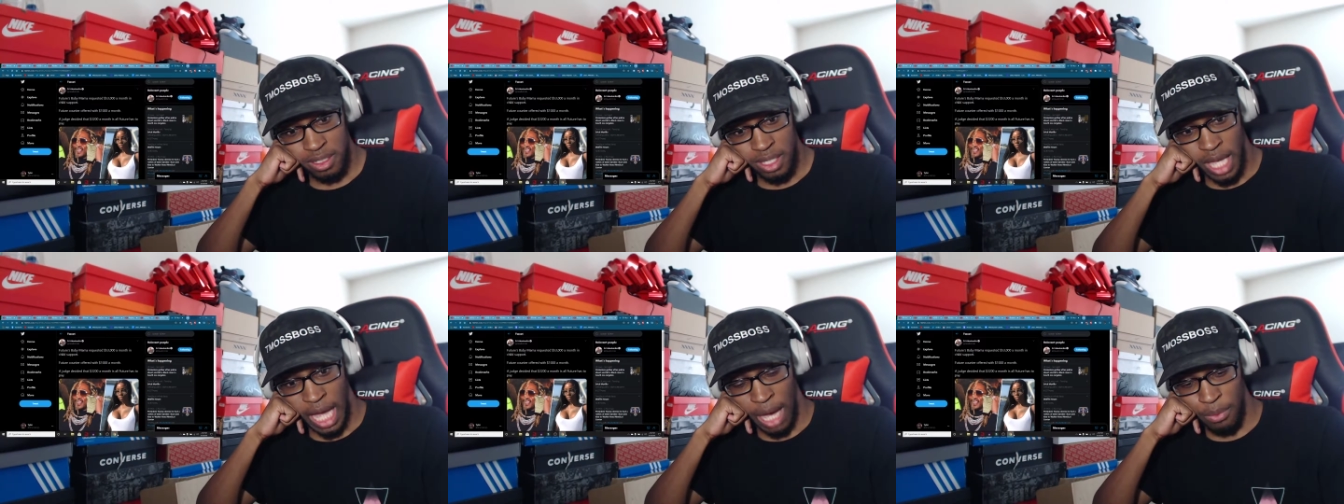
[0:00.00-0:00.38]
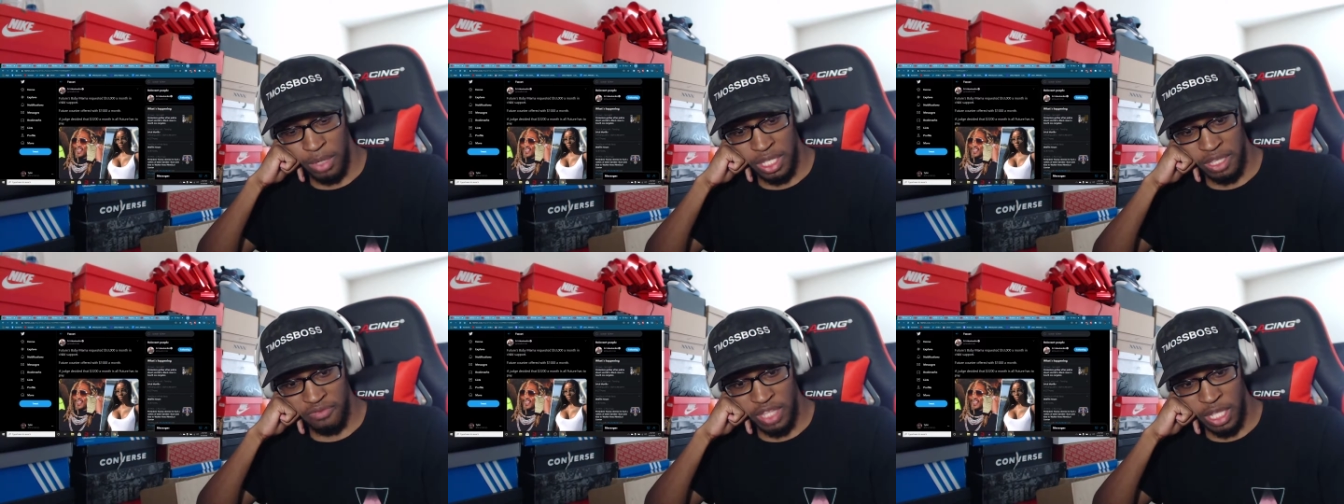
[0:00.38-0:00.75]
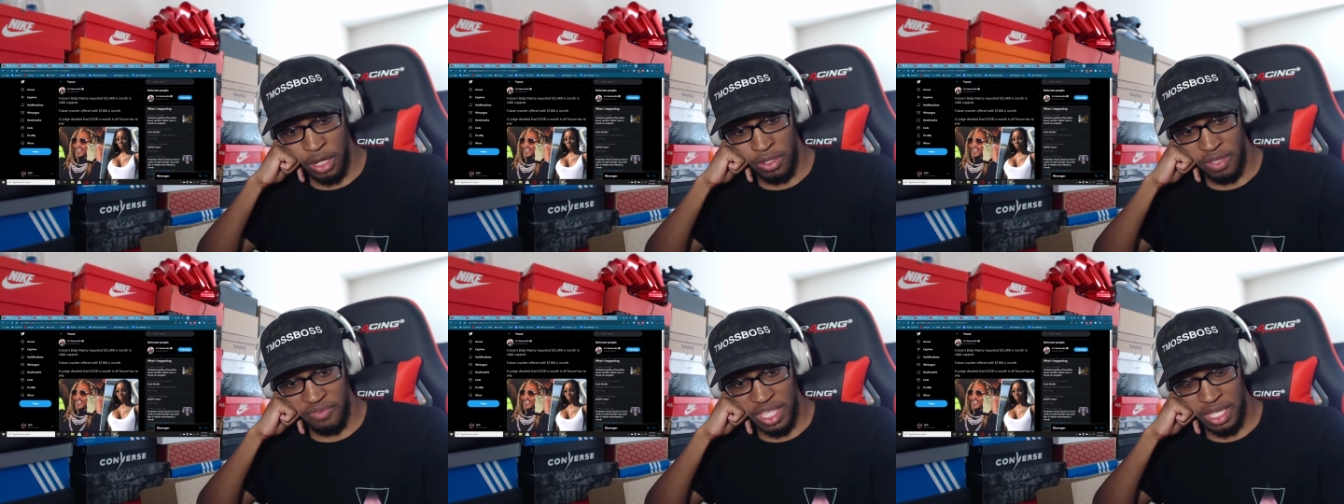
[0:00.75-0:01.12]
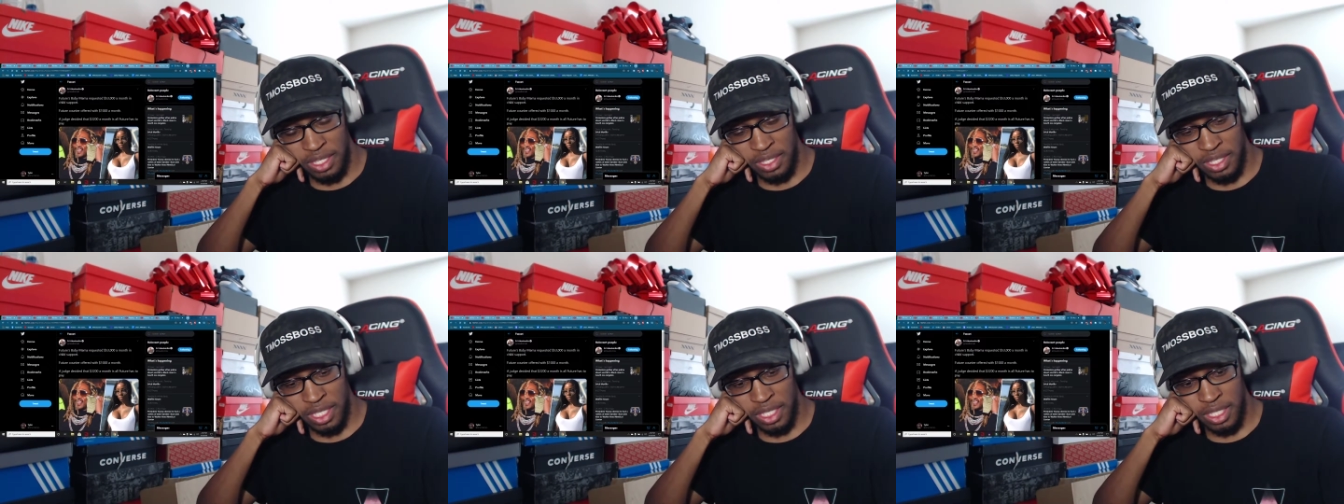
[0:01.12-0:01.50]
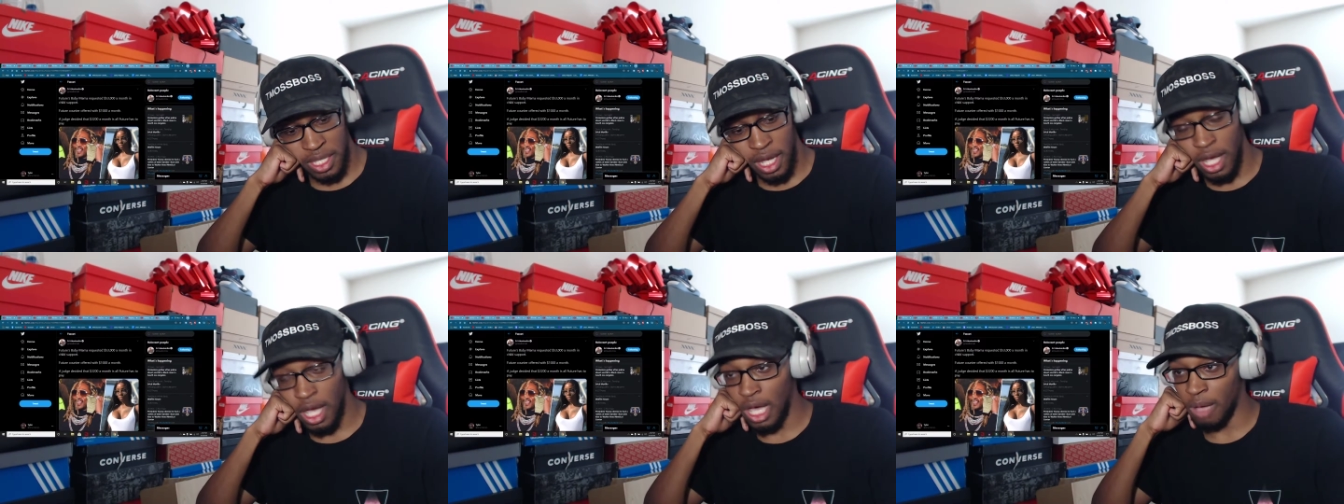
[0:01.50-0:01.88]
I wouldn't have known of this and,
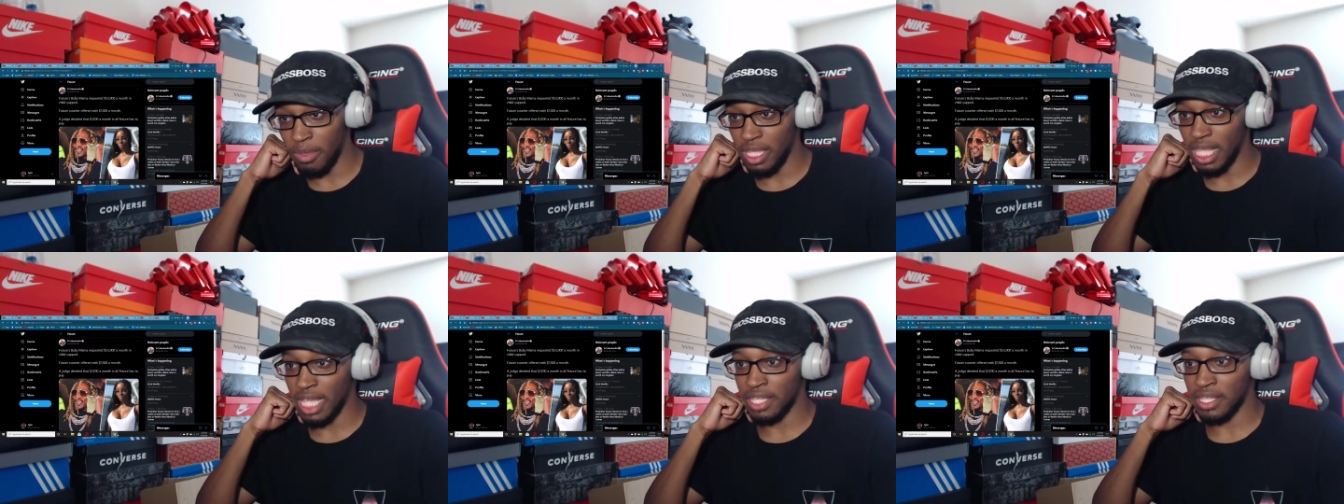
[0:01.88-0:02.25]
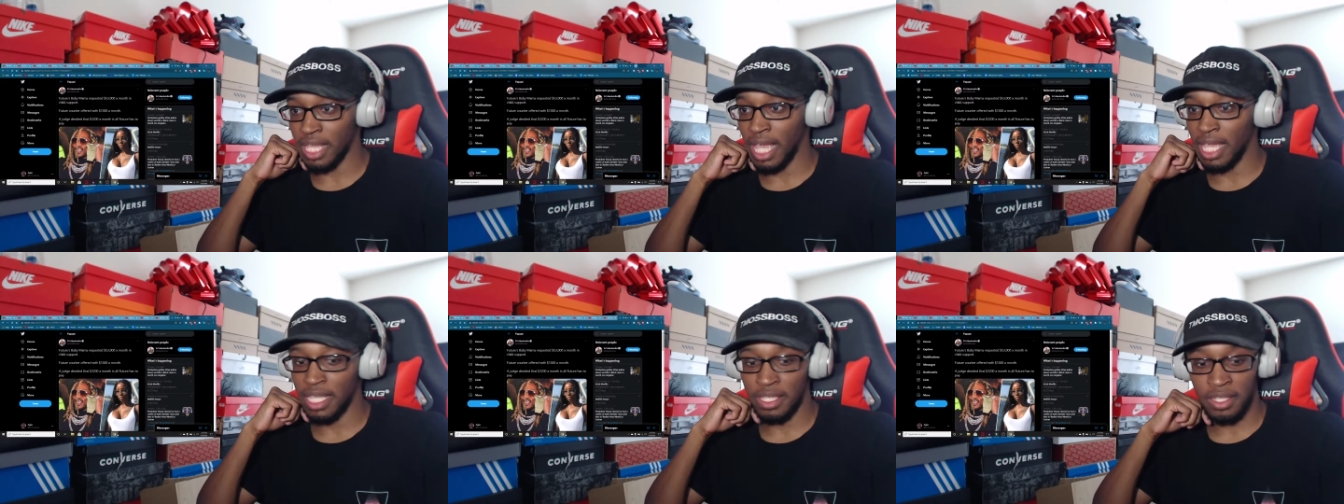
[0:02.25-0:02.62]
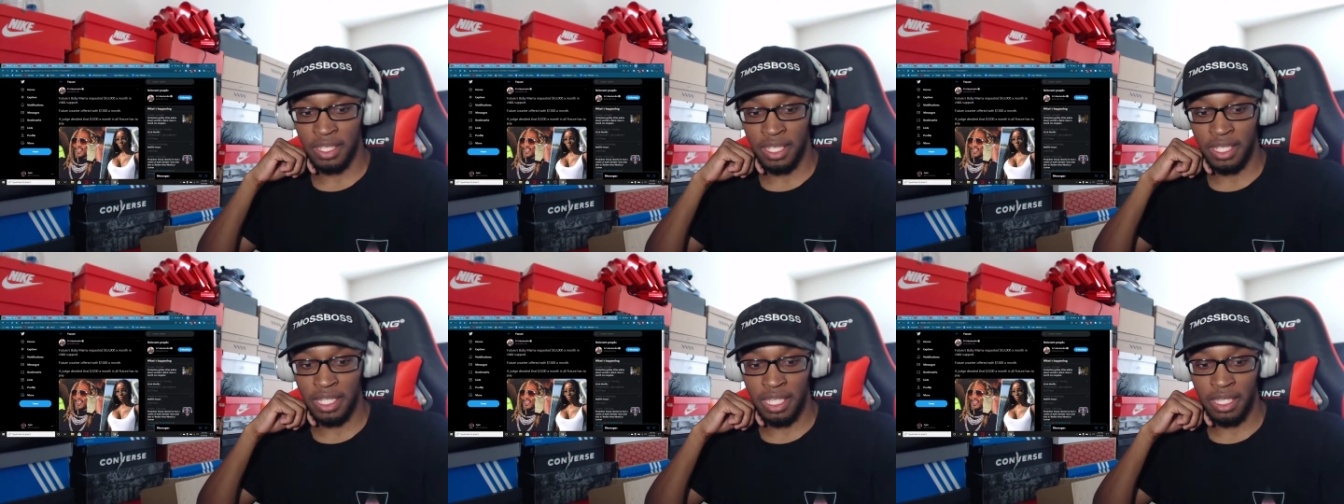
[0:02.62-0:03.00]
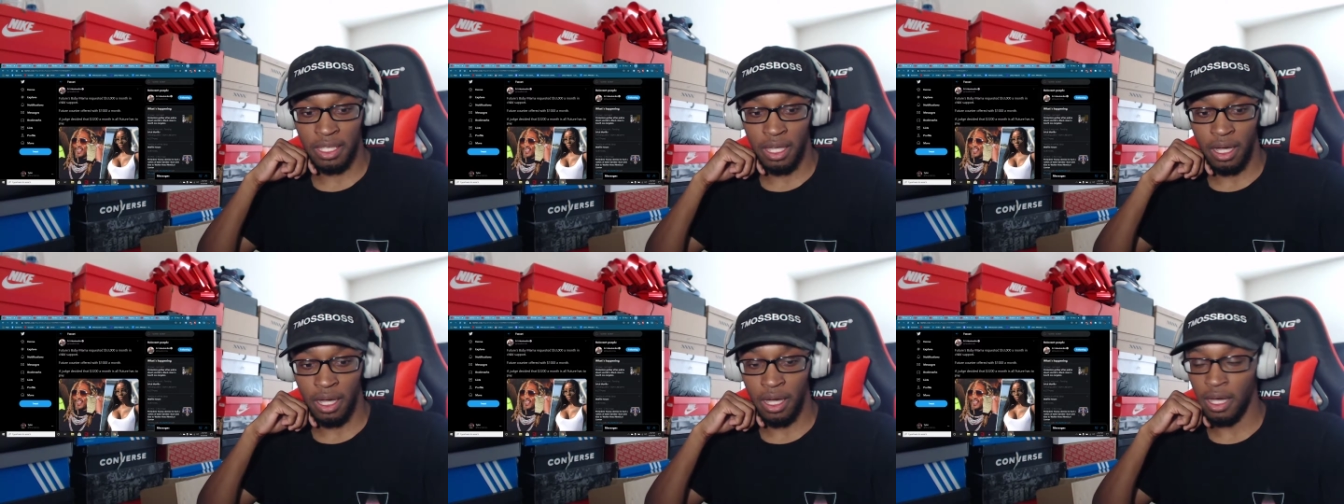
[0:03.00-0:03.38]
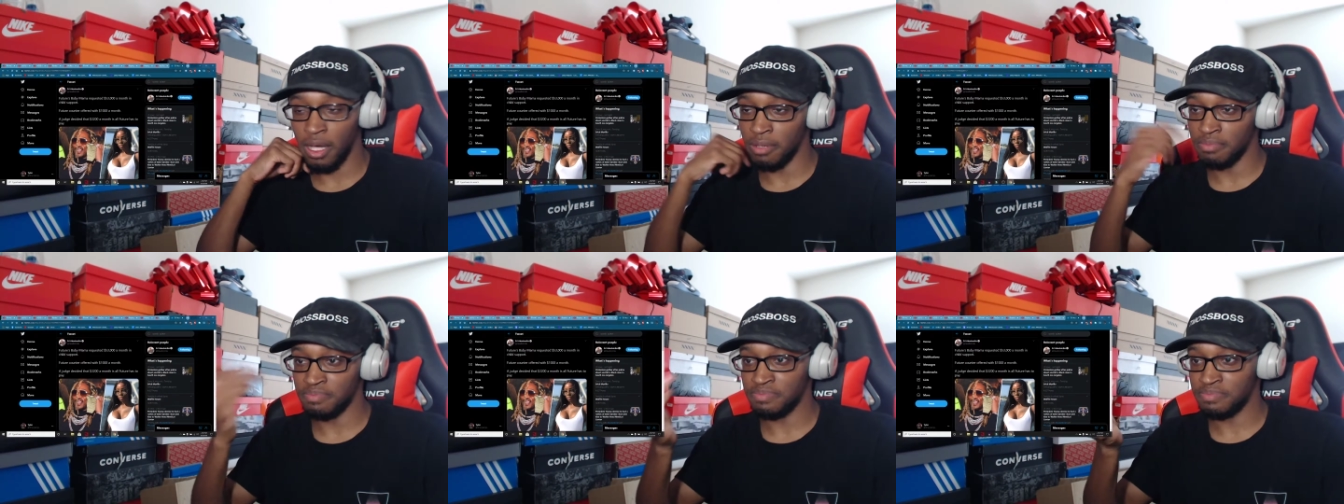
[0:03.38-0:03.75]
um, unless I had seen it.
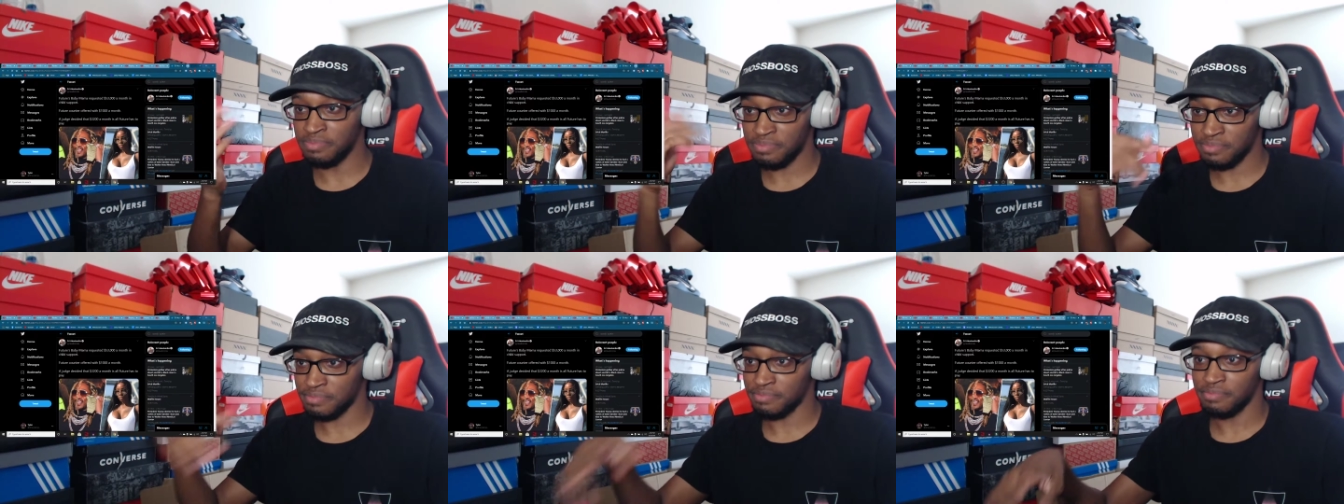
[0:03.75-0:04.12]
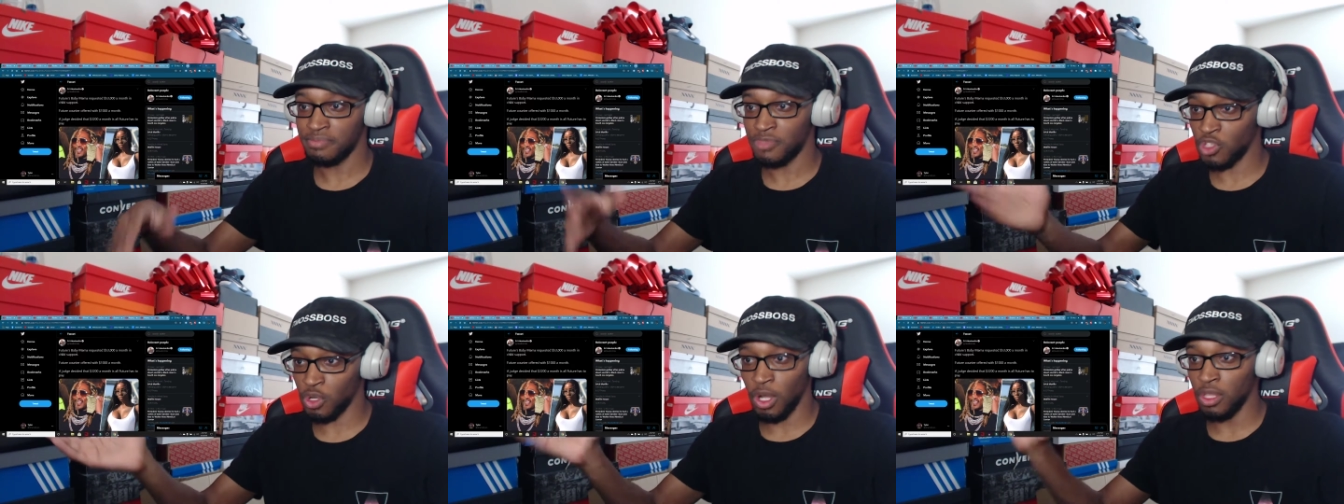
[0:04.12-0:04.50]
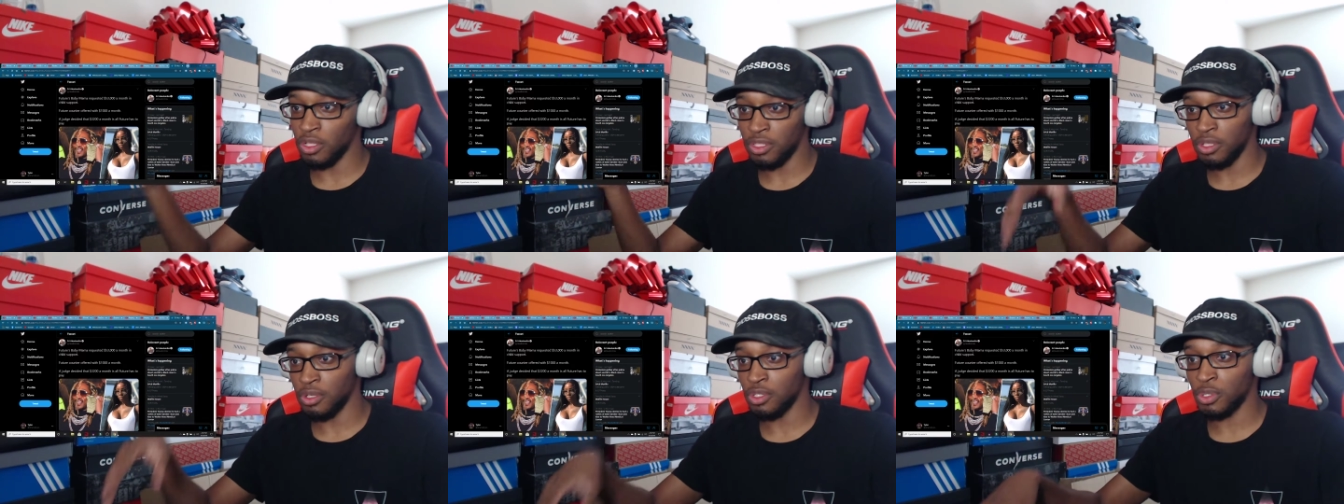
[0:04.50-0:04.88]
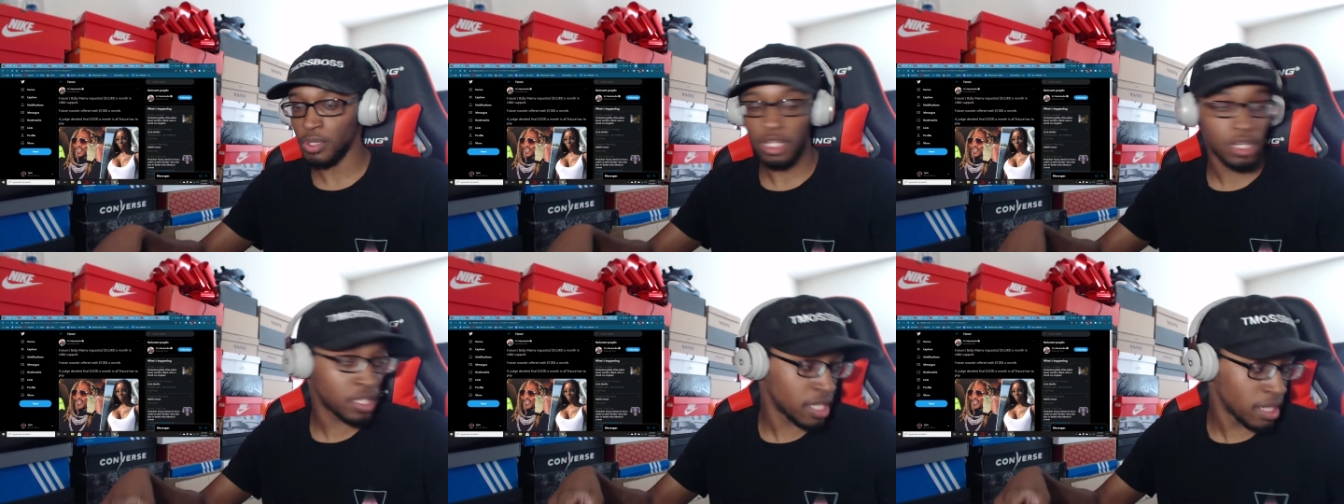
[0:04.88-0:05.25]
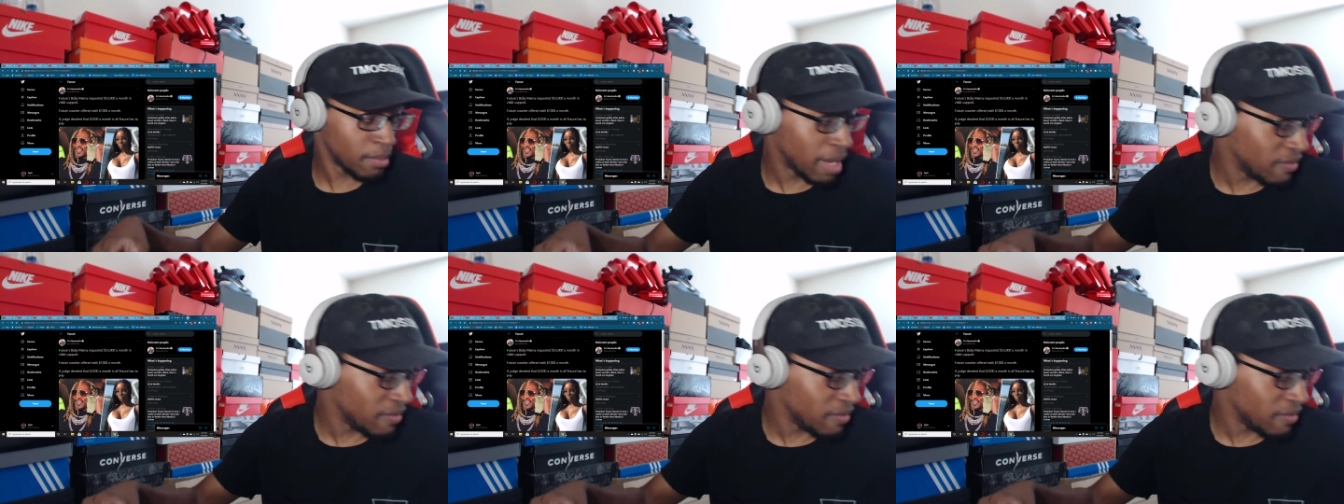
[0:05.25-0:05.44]
Um, scrolling through Twitter, something my